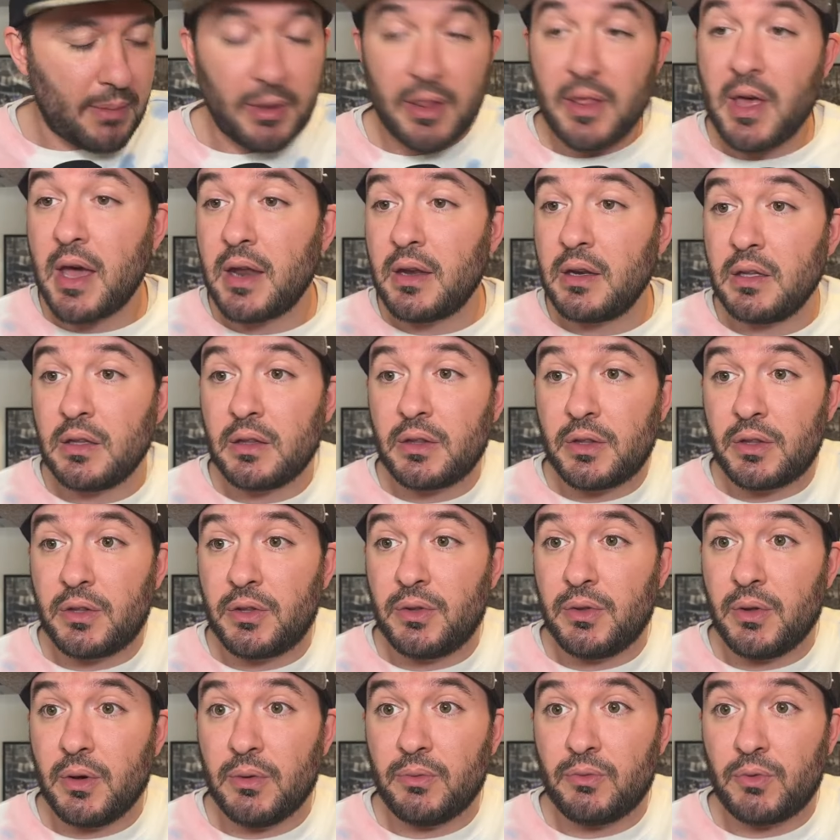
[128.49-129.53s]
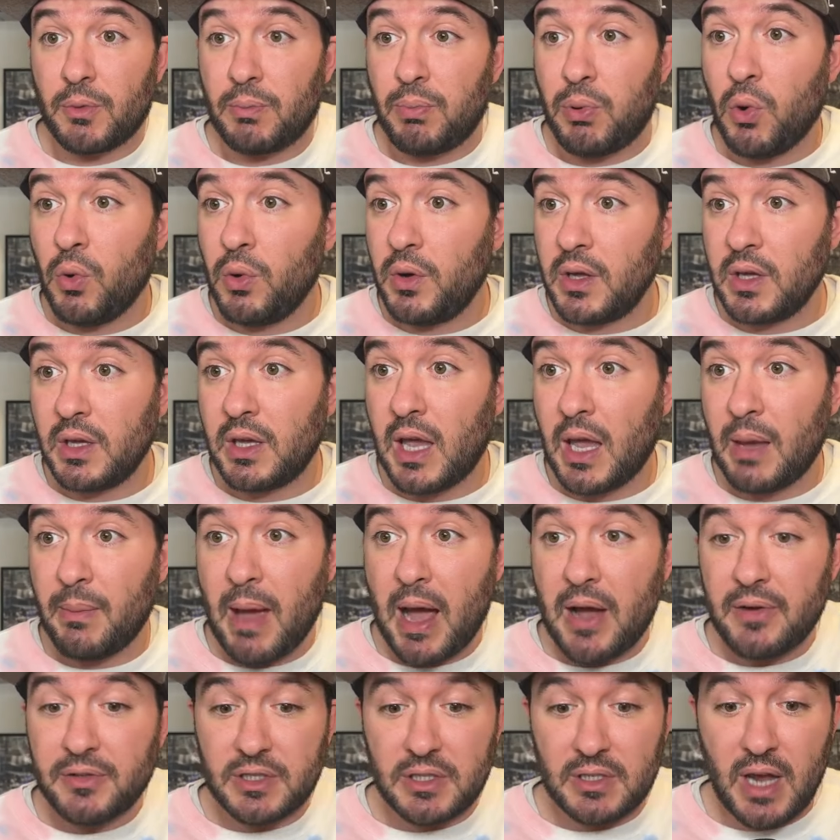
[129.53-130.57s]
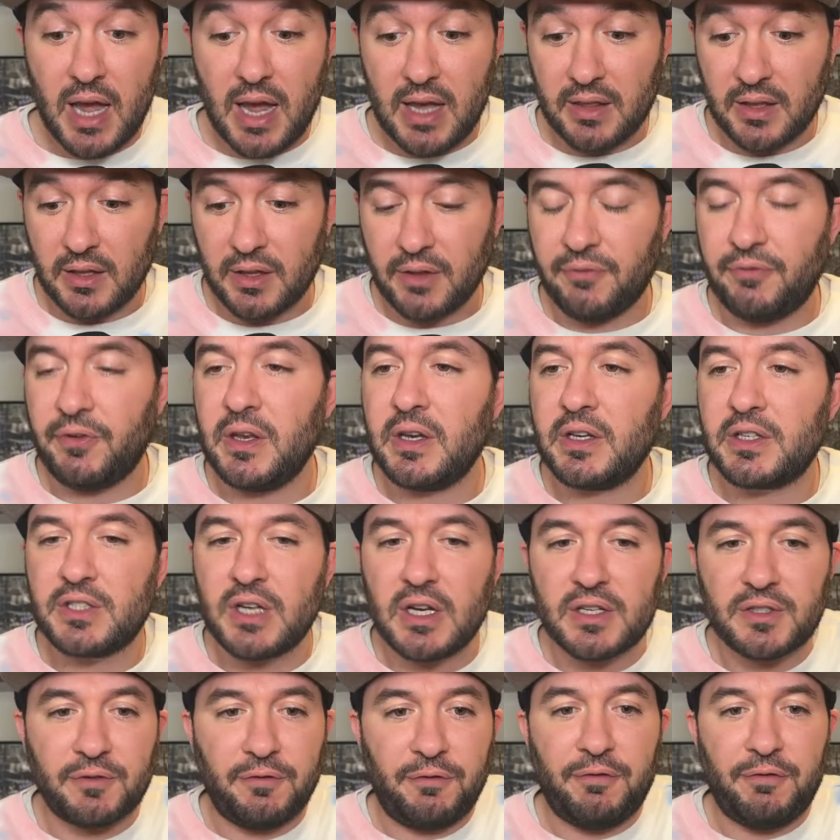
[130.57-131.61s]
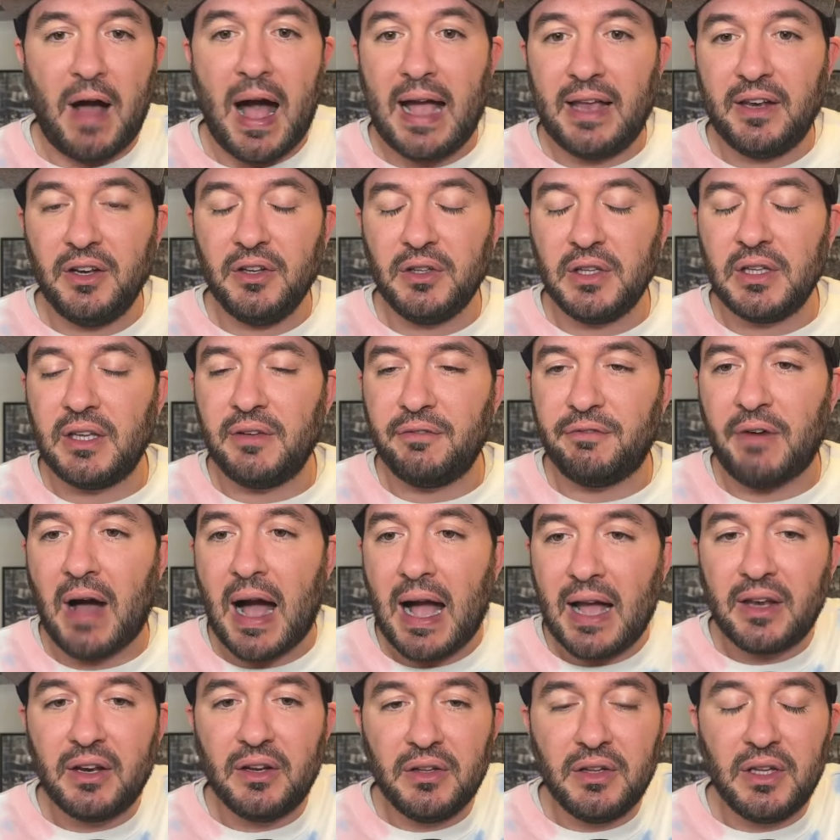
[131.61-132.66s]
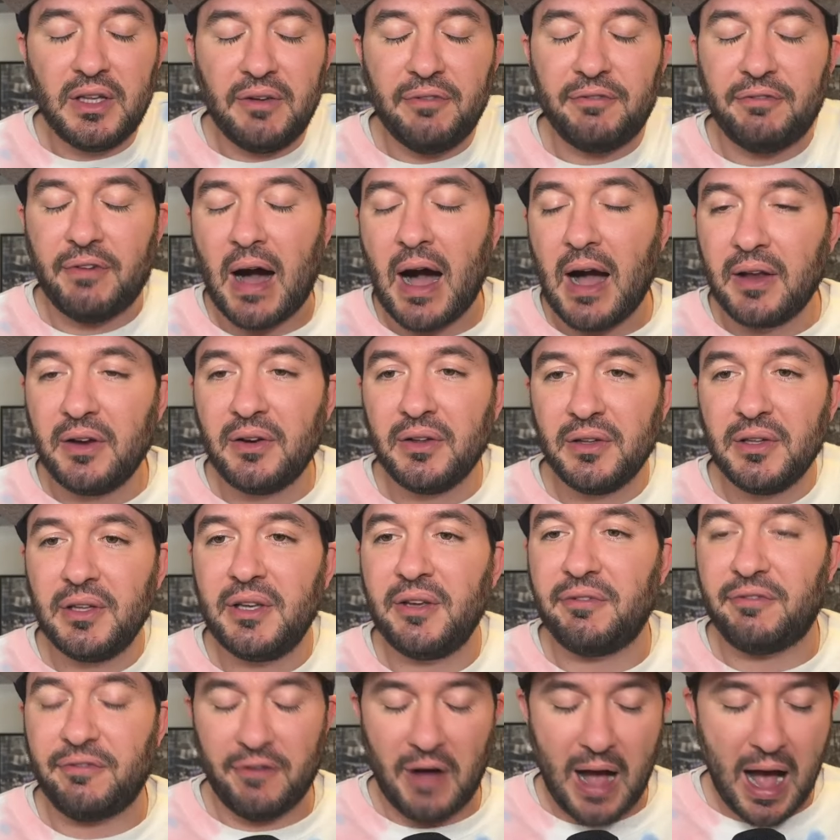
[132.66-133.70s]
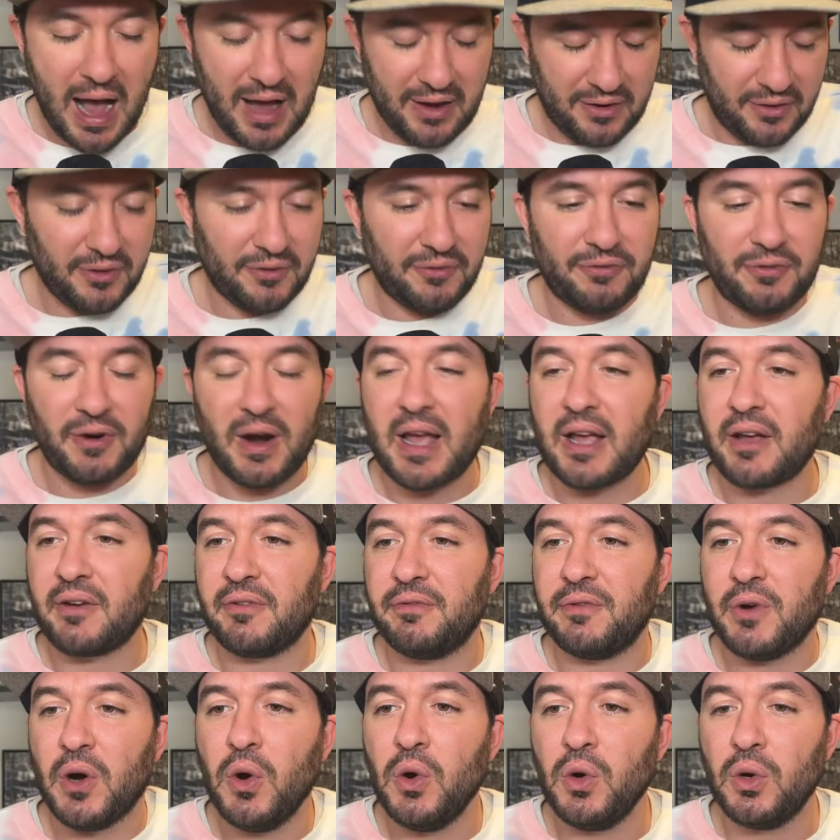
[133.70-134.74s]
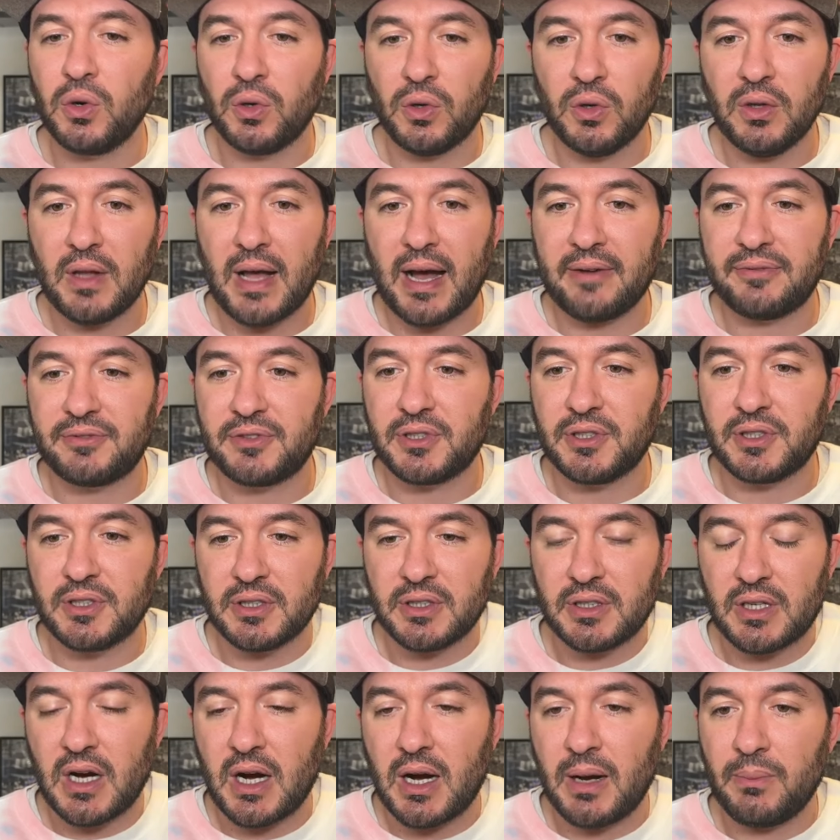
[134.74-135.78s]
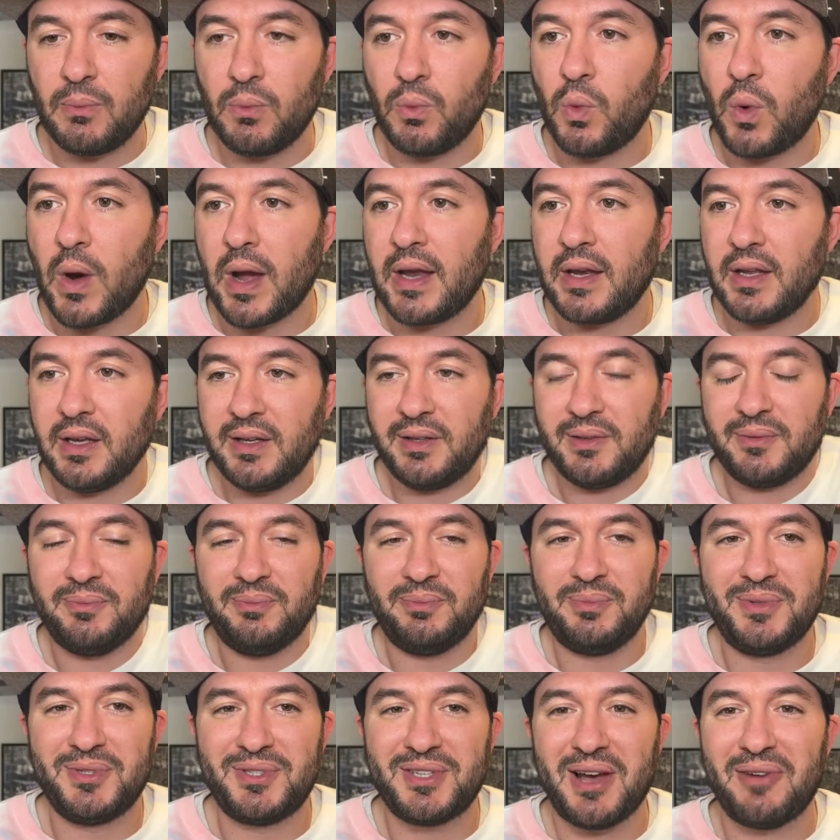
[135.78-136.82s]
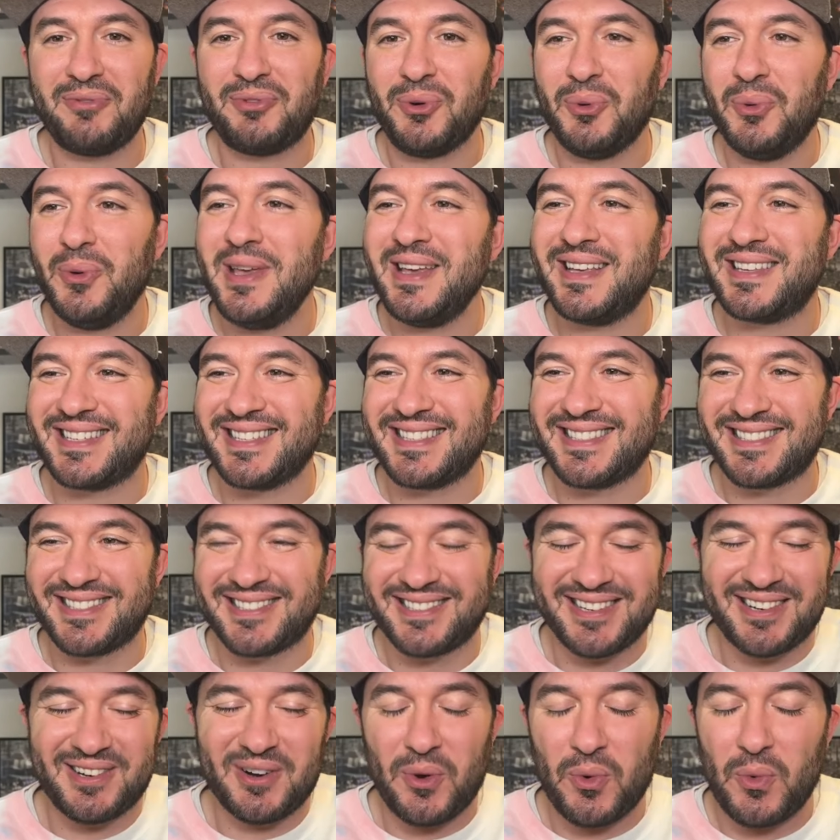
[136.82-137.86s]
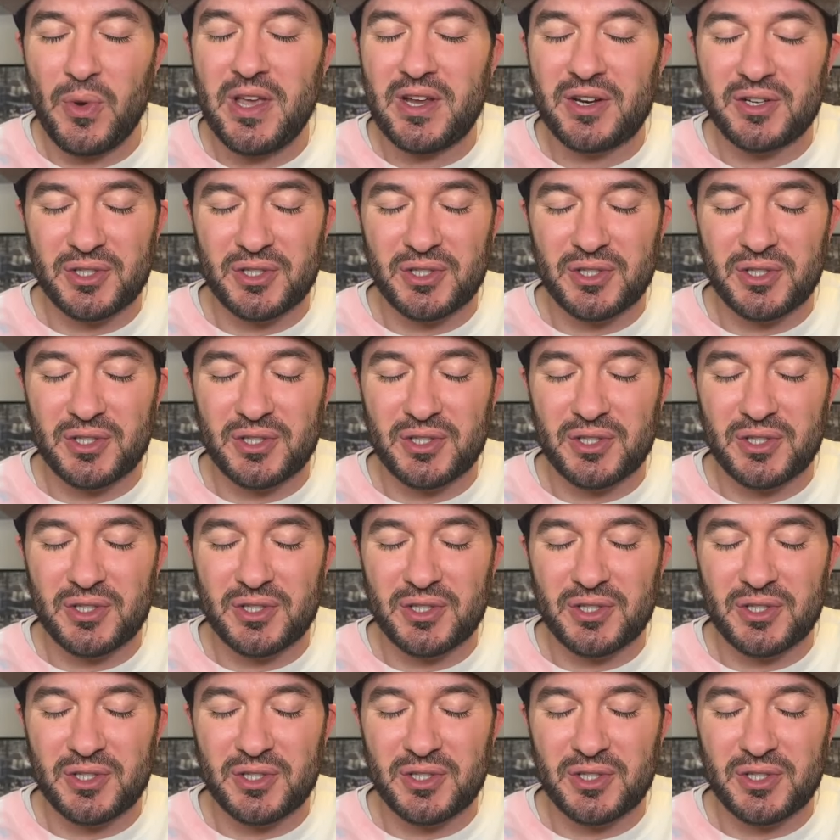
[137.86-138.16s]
And then the reporting came out today that the Phoenix Suns finally fired Frank Vogel after waiting several weeks since their